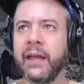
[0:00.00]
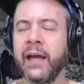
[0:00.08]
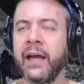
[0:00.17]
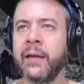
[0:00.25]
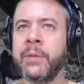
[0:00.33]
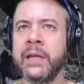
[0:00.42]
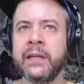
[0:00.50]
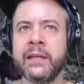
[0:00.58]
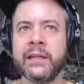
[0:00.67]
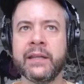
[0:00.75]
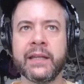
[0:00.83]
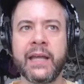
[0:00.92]
I mean
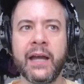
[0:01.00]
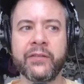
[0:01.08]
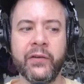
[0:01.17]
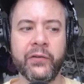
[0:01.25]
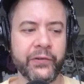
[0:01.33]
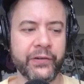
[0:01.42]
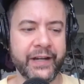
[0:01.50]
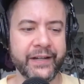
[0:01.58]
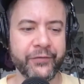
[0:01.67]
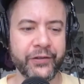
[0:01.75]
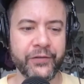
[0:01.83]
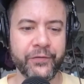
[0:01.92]
the cocktails are kind
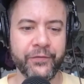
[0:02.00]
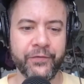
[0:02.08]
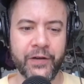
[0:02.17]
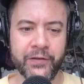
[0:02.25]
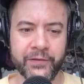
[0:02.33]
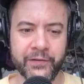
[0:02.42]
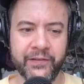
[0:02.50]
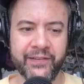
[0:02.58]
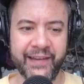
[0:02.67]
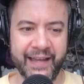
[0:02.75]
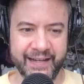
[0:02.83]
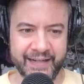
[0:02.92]
of a default
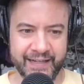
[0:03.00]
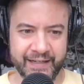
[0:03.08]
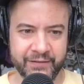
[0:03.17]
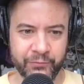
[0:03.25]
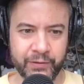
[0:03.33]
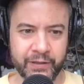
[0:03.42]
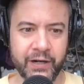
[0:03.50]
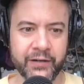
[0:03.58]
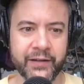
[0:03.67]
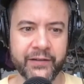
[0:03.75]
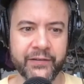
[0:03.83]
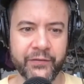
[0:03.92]
setting, mm-hmm.
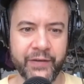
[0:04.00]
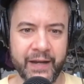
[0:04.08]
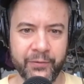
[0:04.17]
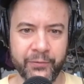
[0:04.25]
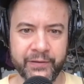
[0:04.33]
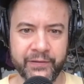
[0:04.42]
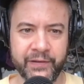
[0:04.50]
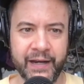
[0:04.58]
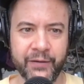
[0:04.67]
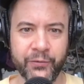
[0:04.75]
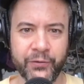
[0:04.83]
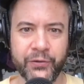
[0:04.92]
regardless of how it's
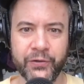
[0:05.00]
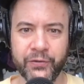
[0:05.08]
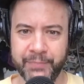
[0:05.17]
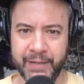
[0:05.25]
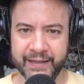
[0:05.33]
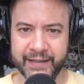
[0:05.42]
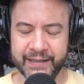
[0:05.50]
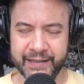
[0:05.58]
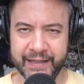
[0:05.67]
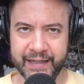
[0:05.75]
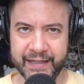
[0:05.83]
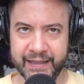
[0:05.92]
how good or badly
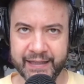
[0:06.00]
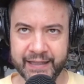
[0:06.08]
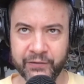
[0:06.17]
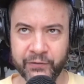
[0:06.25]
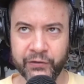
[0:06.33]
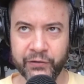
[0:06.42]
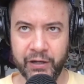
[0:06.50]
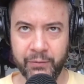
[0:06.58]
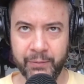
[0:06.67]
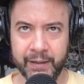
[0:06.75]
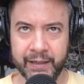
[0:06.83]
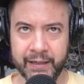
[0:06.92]
anything is
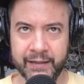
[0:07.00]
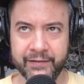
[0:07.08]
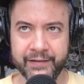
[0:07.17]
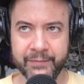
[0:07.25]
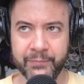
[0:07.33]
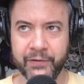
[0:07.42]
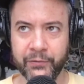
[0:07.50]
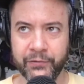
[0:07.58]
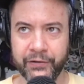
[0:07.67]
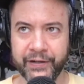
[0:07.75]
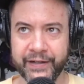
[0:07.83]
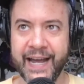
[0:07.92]
going. It seems those
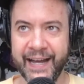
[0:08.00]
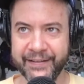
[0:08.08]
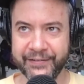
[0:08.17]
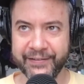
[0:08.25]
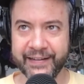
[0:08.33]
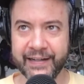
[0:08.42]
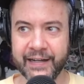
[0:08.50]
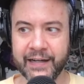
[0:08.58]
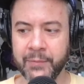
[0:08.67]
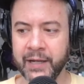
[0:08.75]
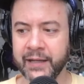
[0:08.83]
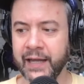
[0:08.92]
are a constant in
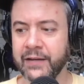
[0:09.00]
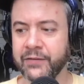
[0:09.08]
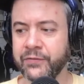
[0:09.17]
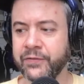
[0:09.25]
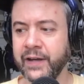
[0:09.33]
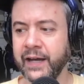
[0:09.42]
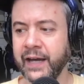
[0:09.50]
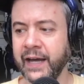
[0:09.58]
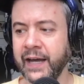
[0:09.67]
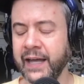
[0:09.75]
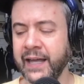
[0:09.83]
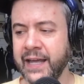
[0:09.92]
my life.
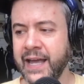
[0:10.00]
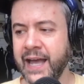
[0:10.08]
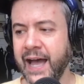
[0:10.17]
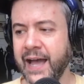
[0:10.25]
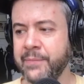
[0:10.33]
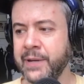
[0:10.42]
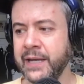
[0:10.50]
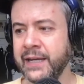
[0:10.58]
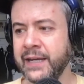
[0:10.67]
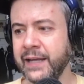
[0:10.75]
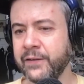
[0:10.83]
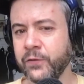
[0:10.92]
Uh, I mean,
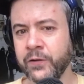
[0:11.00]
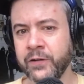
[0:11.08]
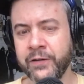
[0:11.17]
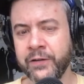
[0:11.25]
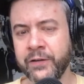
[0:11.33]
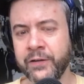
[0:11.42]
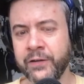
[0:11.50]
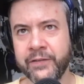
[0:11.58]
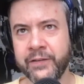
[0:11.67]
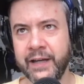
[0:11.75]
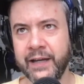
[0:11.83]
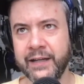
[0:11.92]
it's sort of.
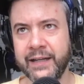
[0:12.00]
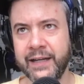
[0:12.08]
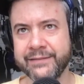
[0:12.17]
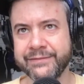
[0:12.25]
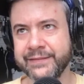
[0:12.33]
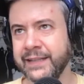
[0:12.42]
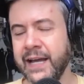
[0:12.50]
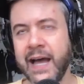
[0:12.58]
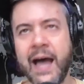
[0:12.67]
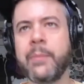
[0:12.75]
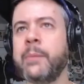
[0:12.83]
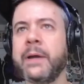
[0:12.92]
Uh,
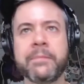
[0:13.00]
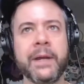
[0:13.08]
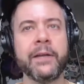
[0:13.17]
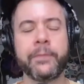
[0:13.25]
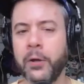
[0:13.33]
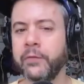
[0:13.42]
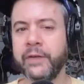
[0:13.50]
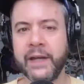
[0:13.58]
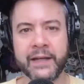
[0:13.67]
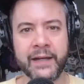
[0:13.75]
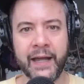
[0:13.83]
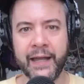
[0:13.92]
I'm a big baseball
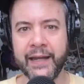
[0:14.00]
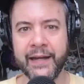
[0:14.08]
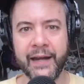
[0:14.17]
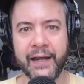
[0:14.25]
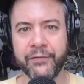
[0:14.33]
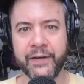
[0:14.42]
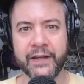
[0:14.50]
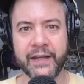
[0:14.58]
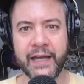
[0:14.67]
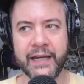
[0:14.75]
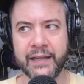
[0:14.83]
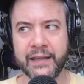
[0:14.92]
fan, and I feel
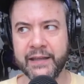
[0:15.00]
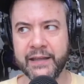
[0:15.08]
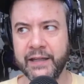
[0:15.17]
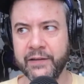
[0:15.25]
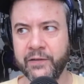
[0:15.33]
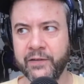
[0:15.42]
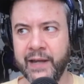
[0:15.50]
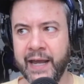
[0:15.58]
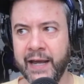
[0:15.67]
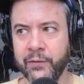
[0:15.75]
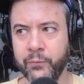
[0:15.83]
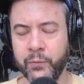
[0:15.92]
like it's
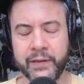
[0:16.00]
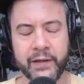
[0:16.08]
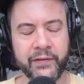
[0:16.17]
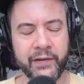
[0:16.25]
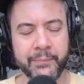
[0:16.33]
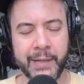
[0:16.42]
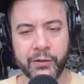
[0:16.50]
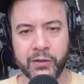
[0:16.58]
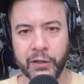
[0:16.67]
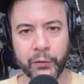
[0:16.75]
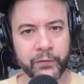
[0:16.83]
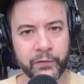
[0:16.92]
how what they say about
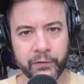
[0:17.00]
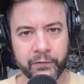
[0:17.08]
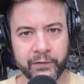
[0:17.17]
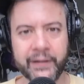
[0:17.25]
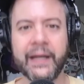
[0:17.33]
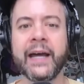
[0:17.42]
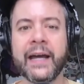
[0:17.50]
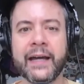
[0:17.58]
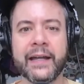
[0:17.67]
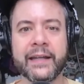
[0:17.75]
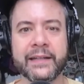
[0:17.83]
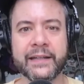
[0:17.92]
closers.
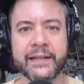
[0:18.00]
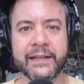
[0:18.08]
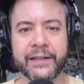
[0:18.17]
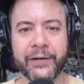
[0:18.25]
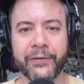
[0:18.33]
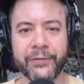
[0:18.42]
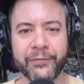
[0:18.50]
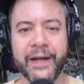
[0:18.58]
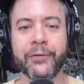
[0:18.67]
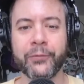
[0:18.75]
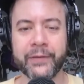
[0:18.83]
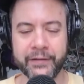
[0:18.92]
Uh, the you know the final relief